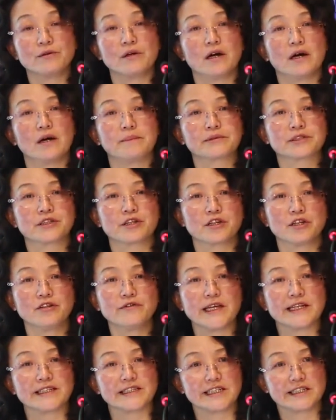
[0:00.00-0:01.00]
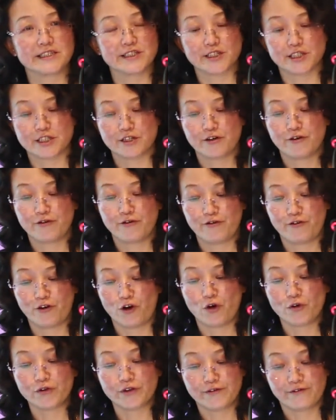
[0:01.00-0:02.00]
opportunities
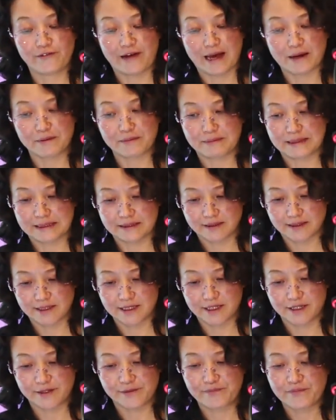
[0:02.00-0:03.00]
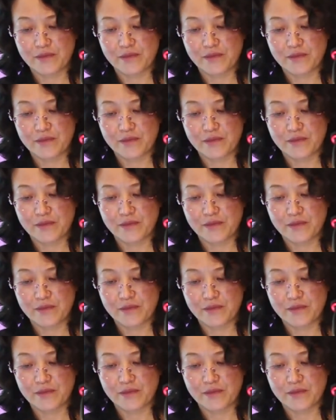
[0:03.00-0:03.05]
for development.